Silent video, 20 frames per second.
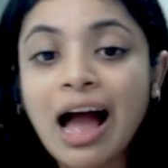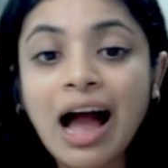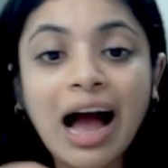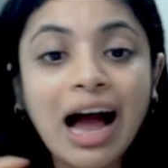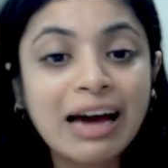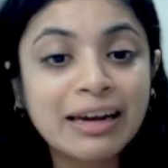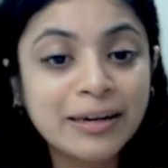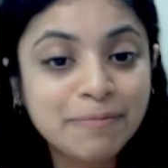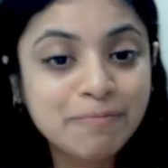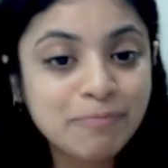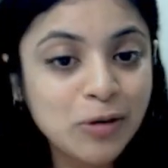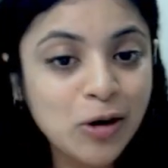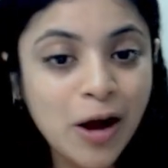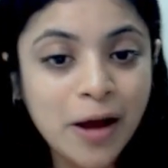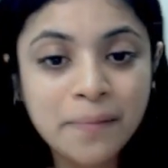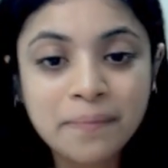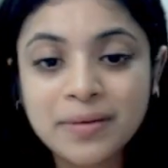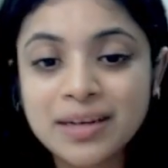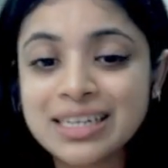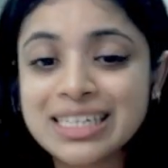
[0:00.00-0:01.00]

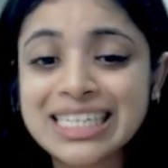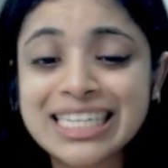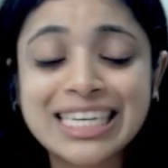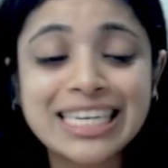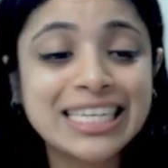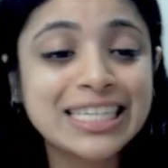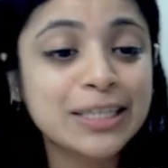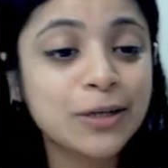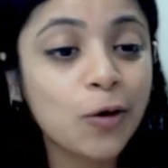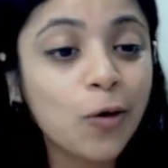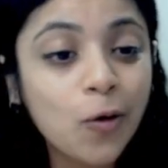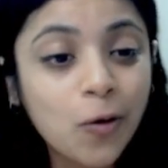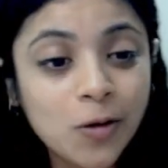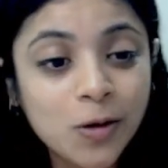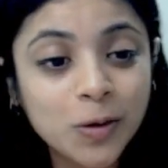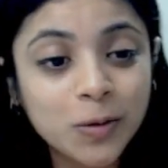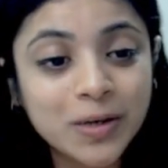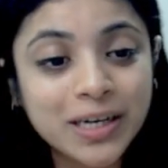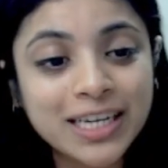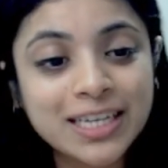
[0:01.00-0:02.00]
Unemployment is
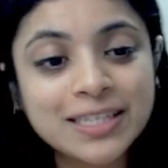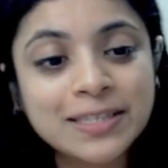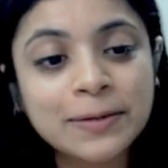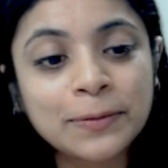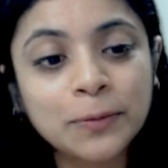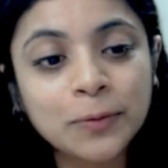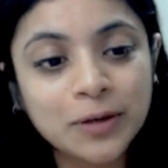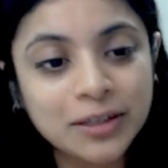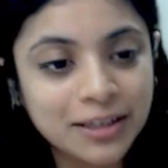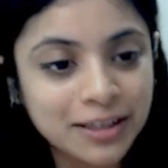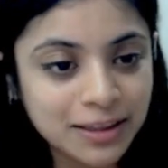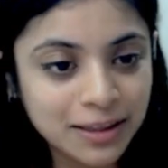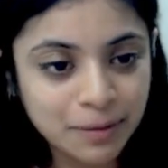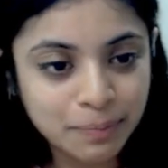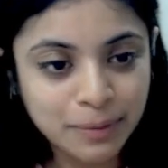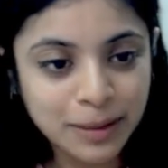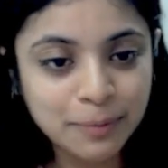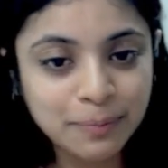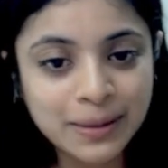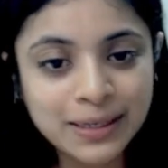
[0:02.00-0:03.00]
always within the
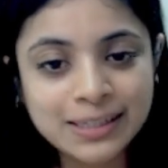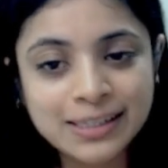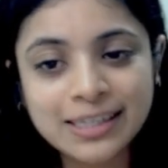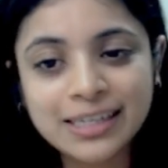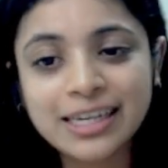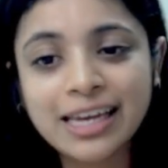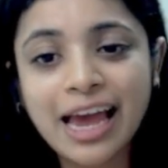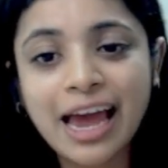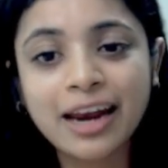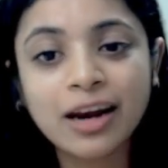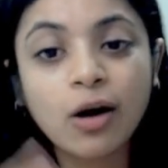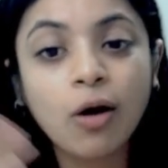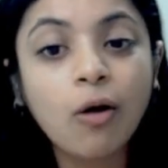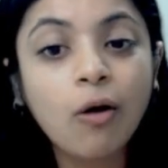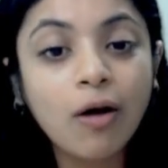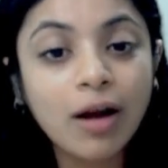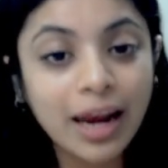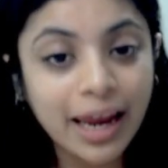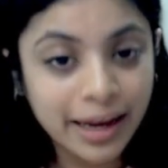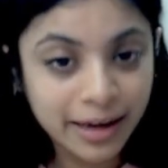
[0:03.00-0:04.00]
PPC, and
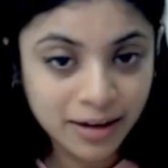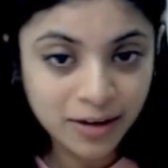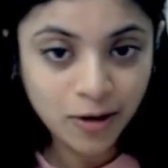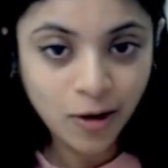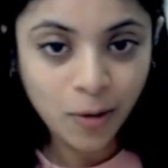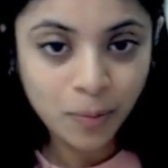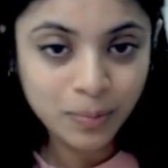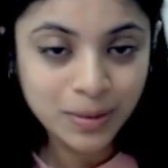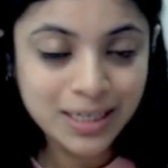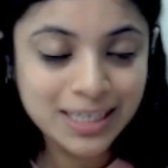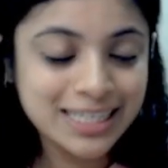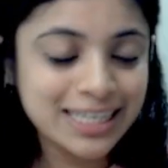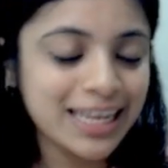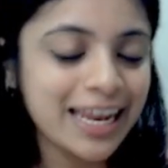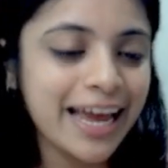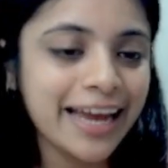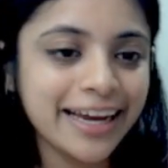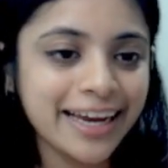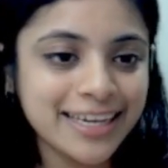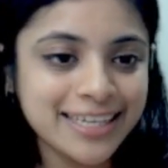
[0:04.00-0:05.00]
all economies,
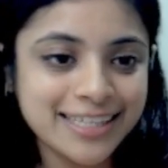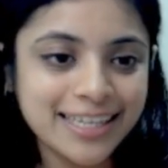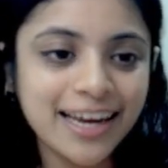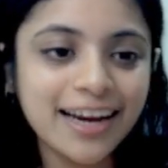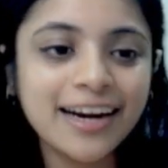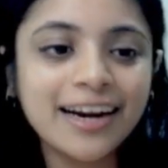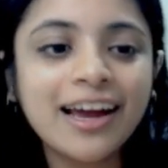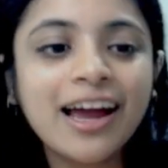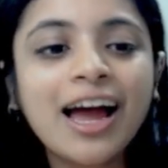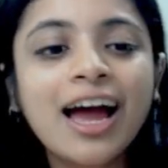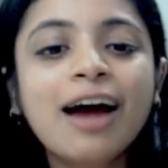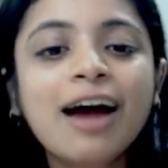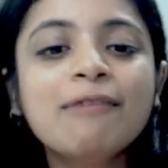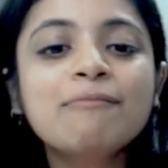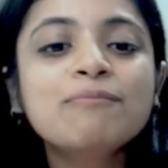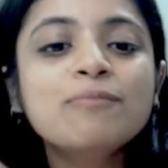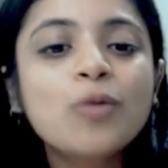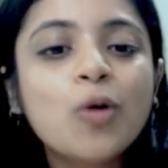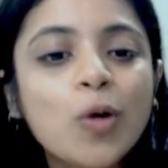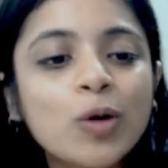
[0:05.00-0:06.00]
like I said,
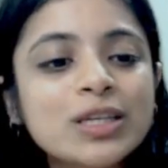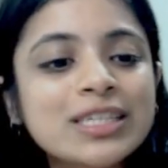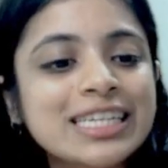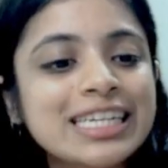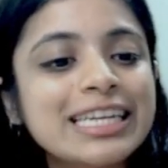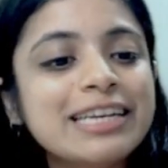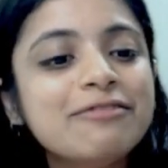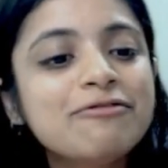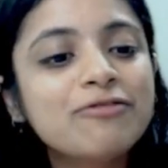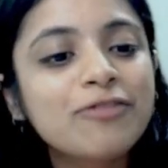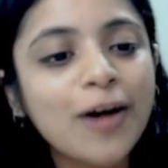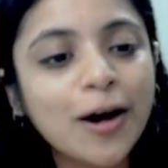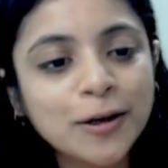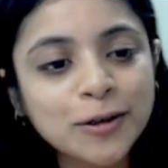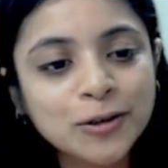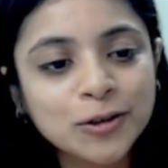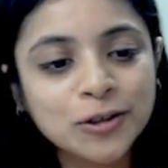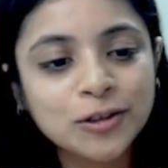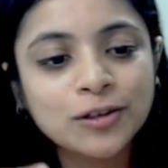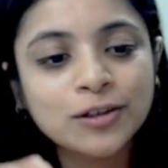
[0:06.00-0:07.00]
mostly
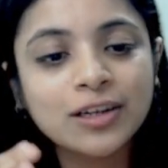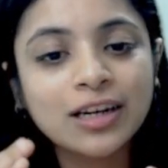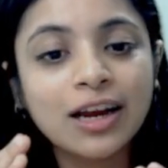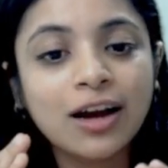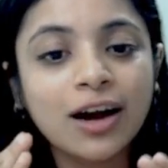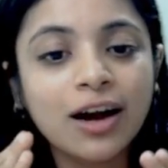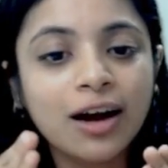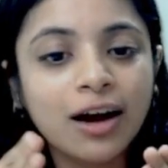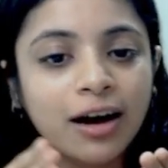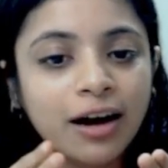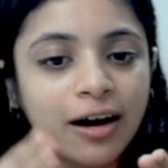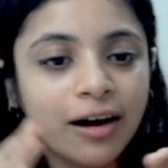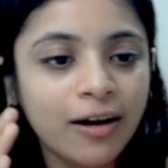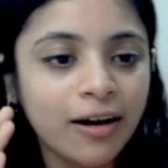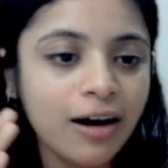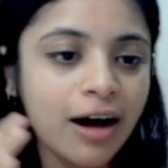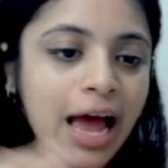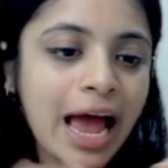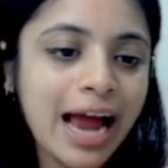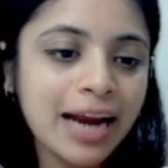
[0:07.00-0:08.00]
function
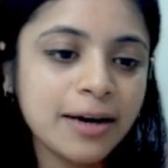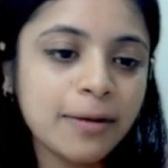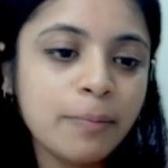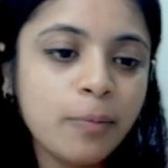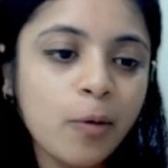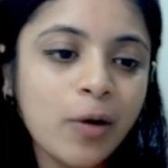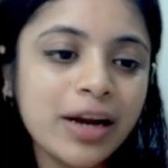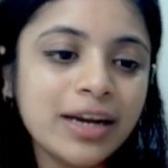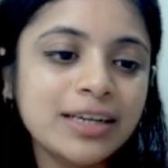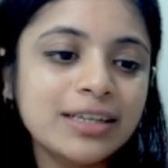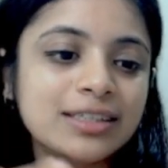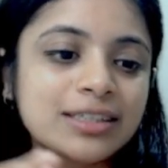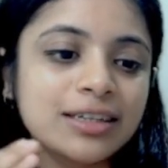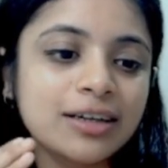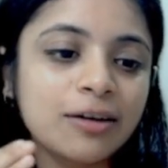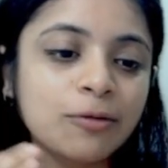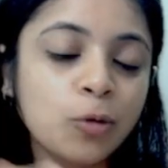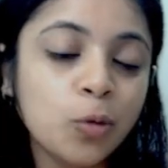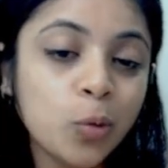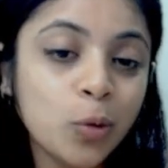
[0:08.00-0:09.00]
at a point
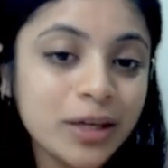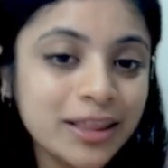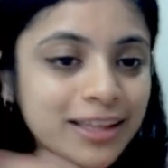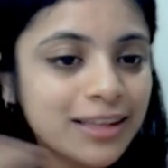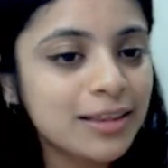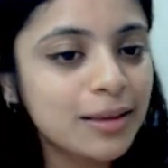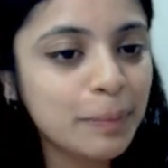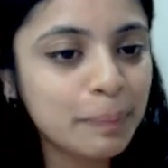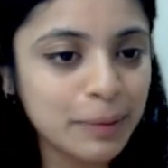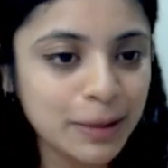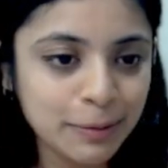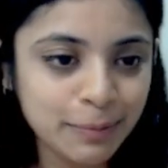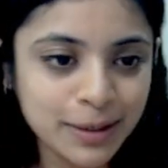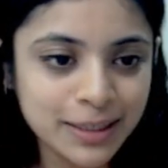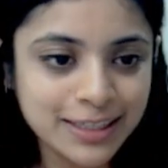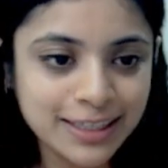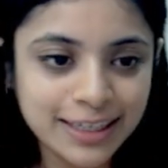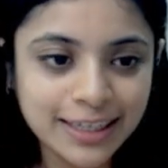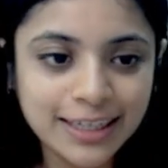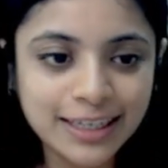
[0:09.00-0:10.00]
within the
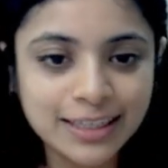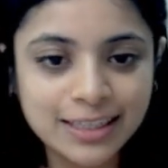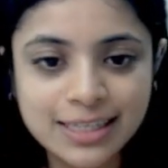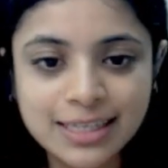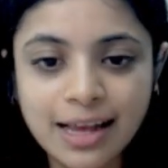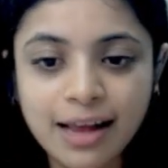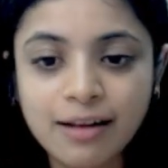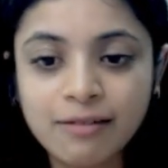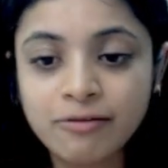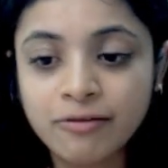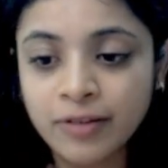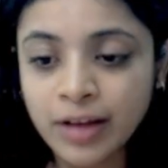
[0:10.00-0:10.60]
PPC itself.